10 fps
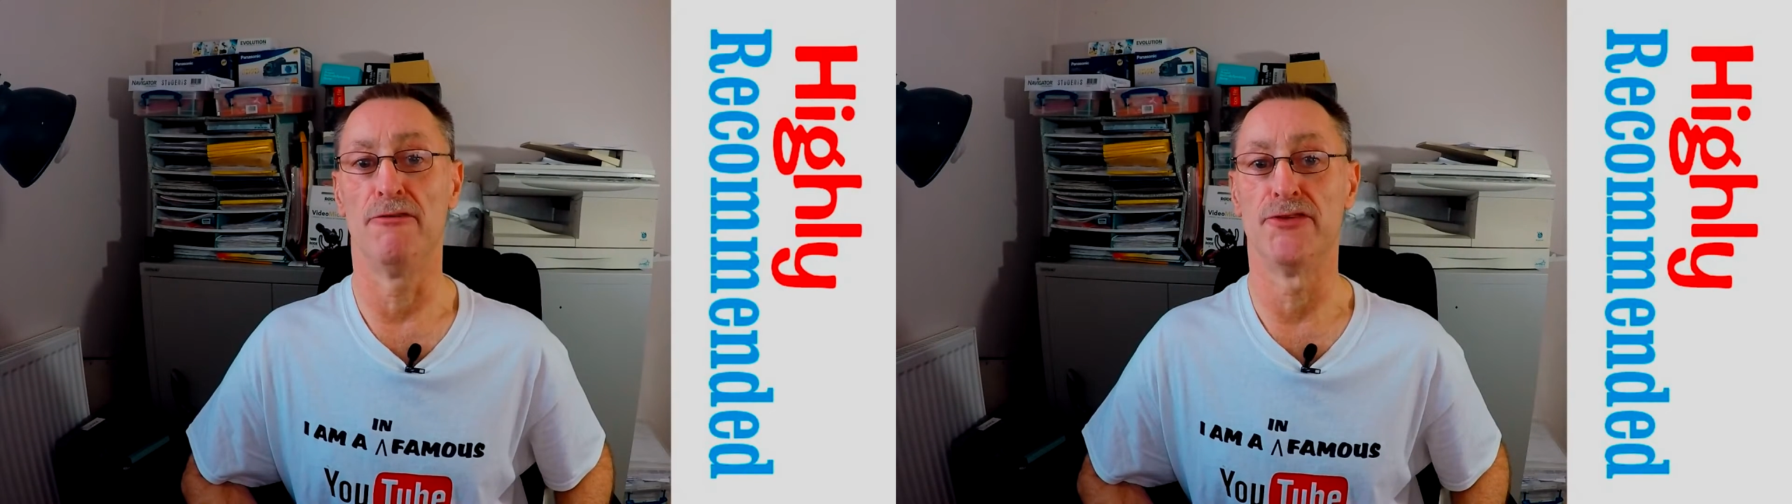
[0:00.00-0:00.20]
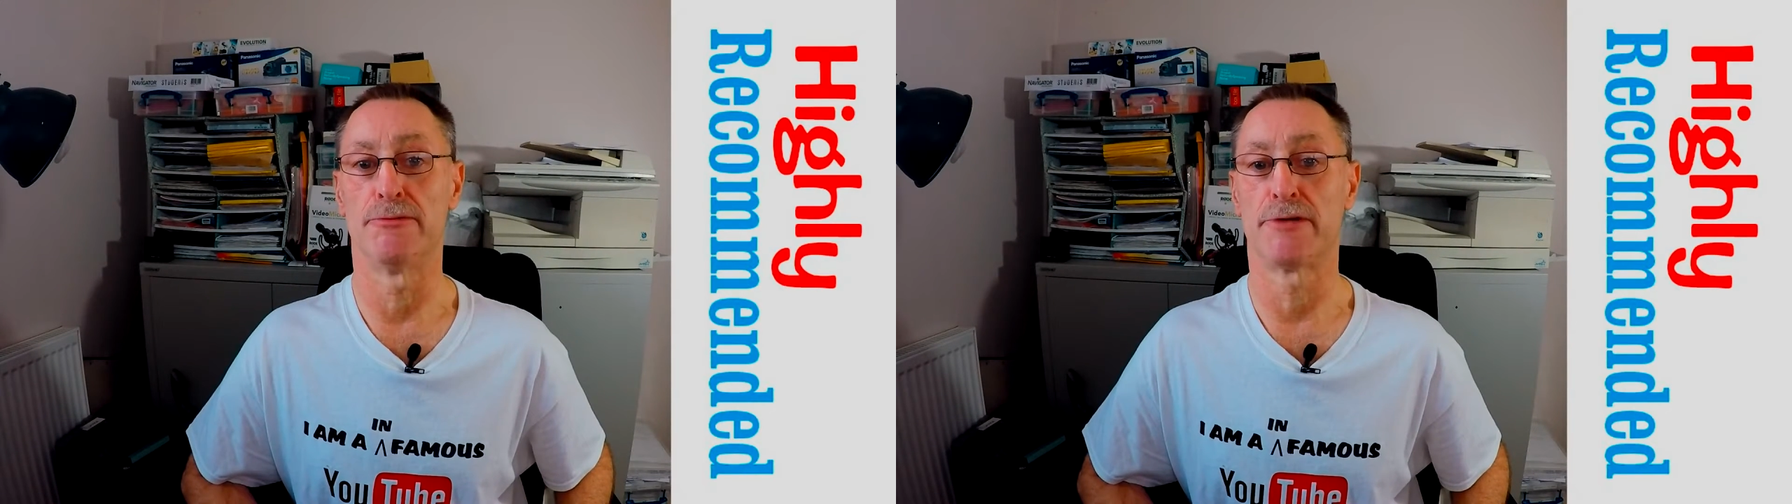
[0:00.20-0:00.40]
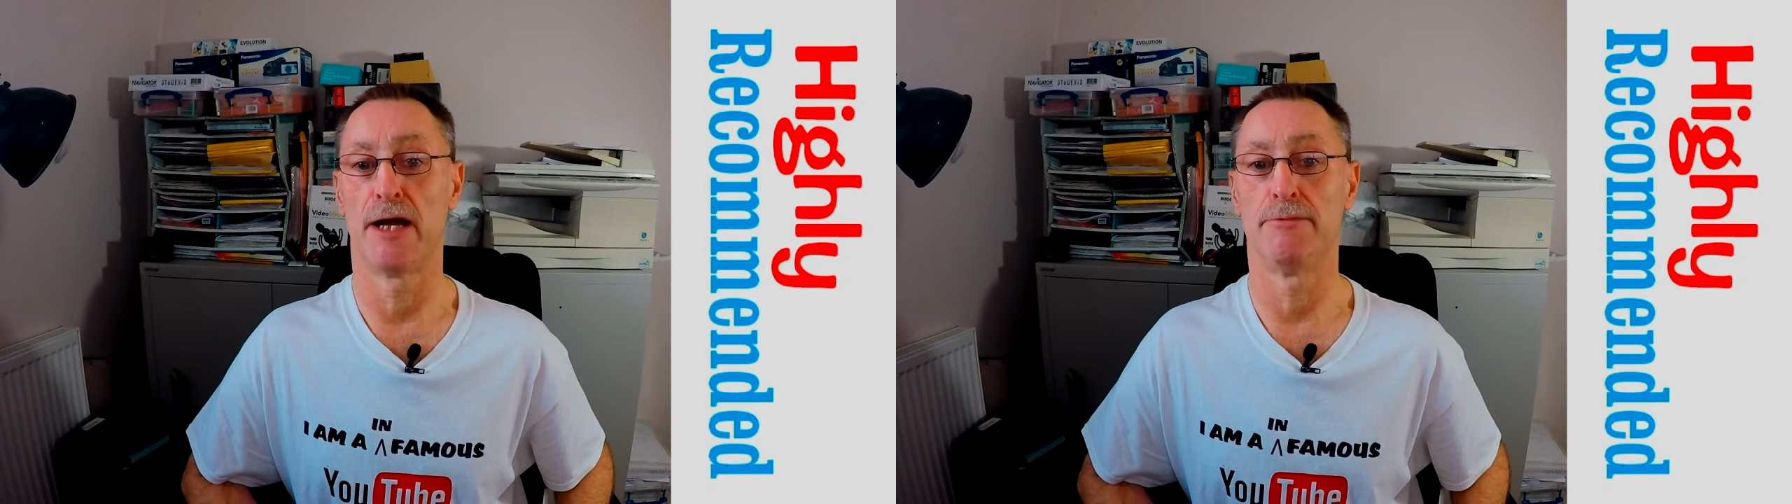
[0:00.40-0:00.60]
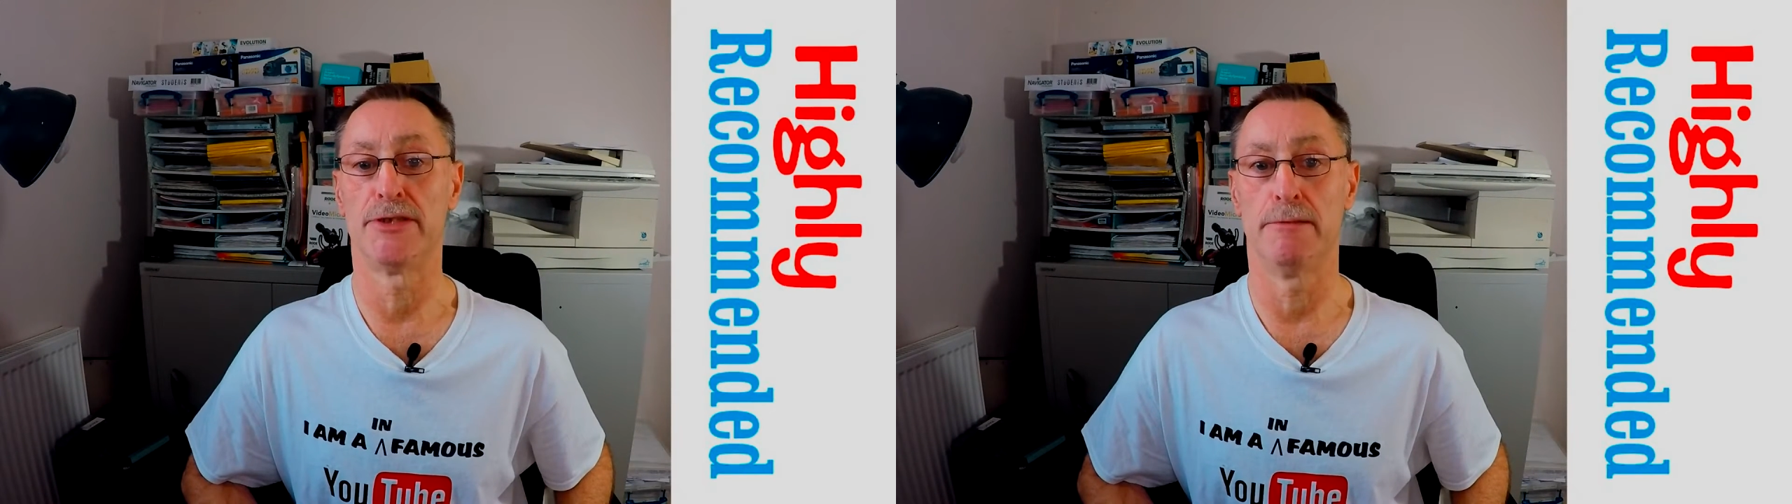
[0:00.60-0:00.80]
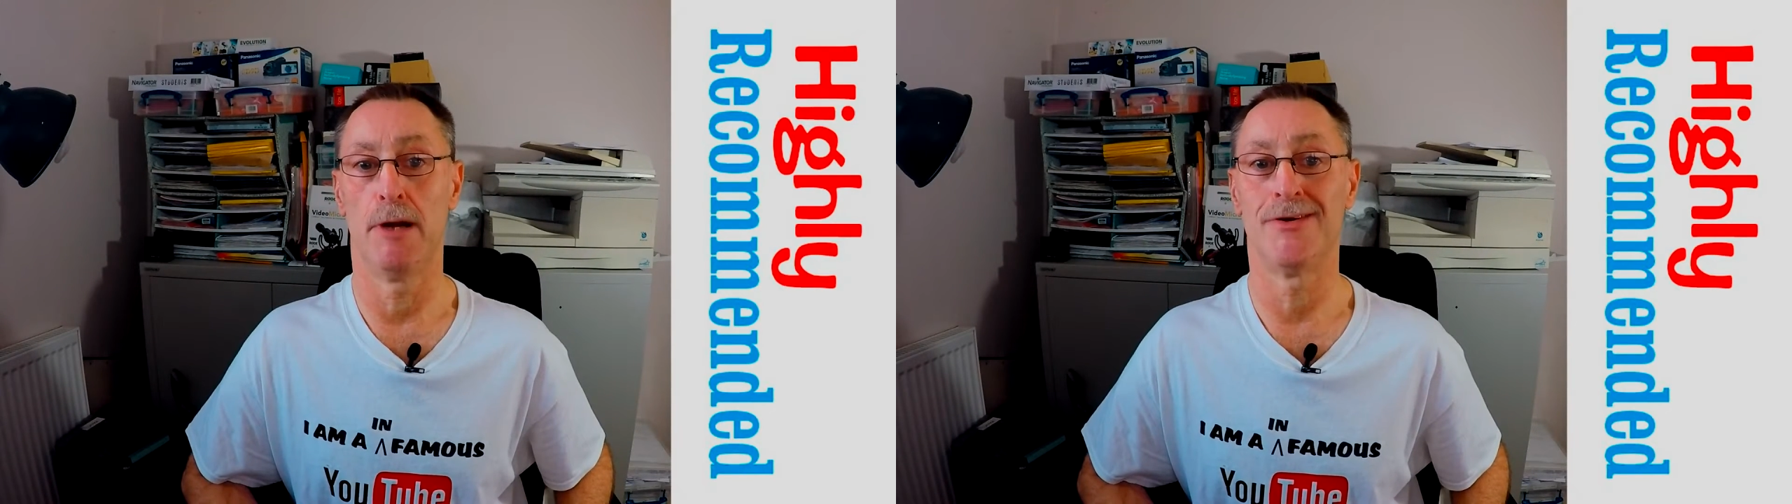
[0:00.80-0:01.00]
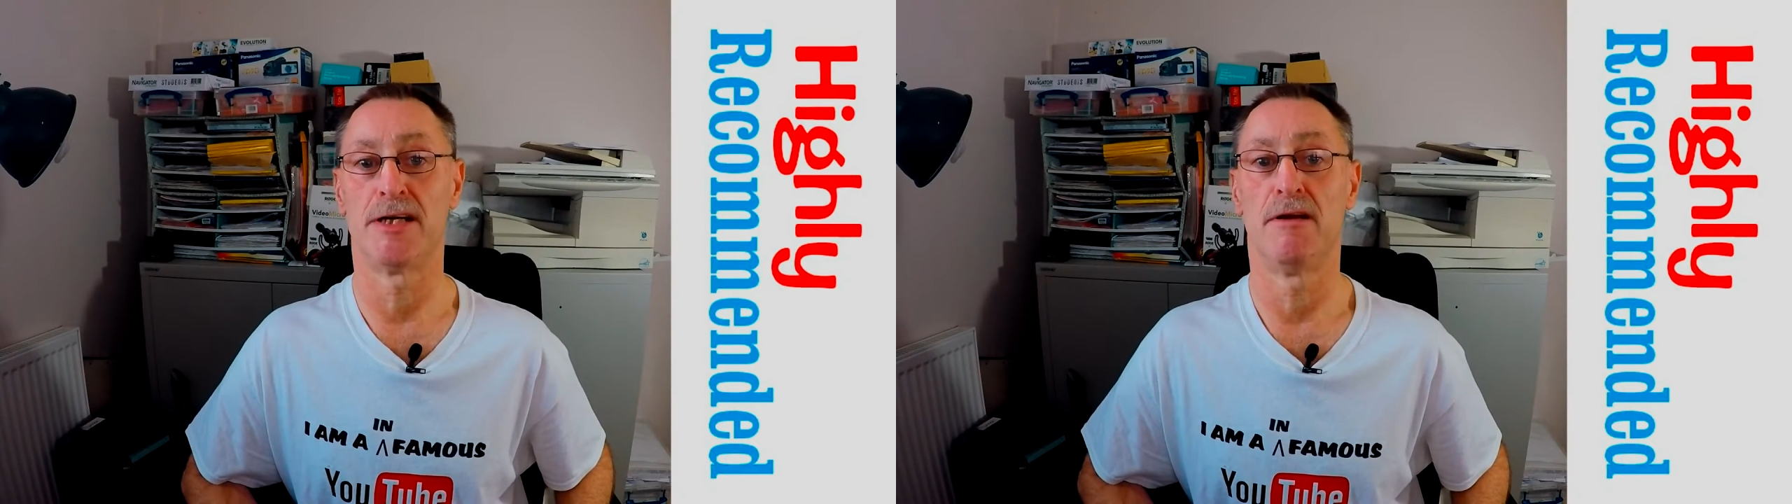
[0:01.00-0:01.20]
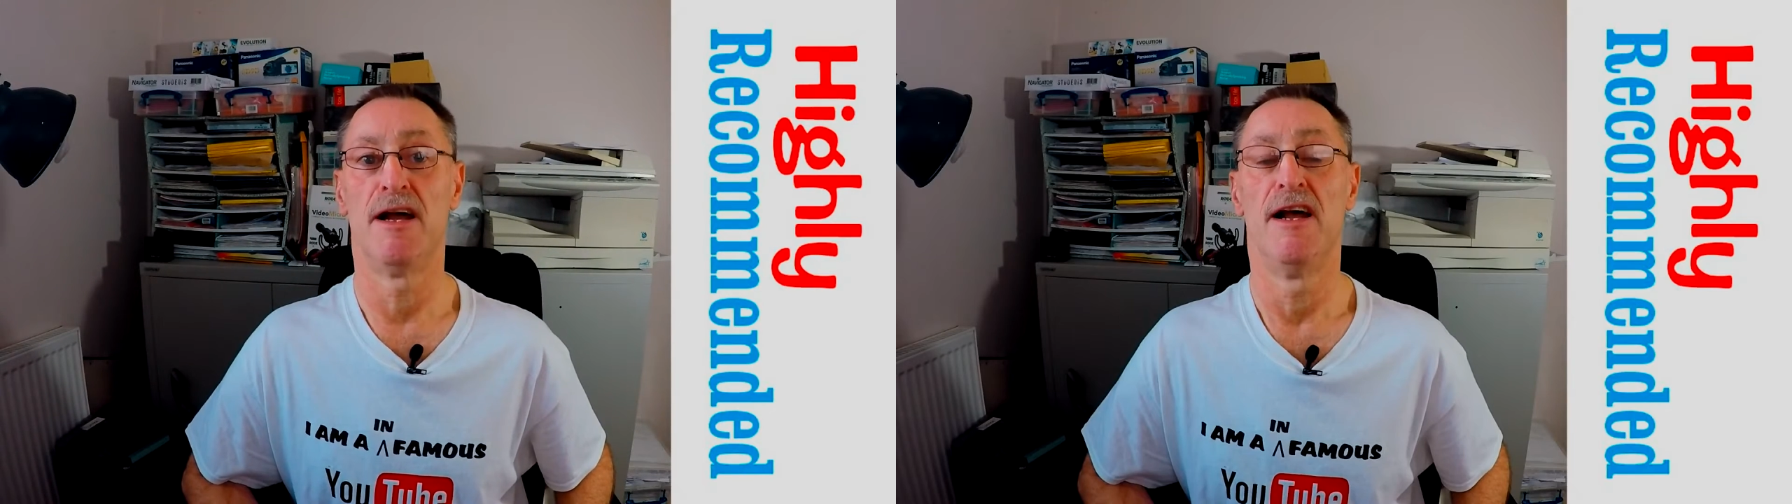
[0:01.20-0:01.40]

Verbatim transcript: of subscribers at the moment.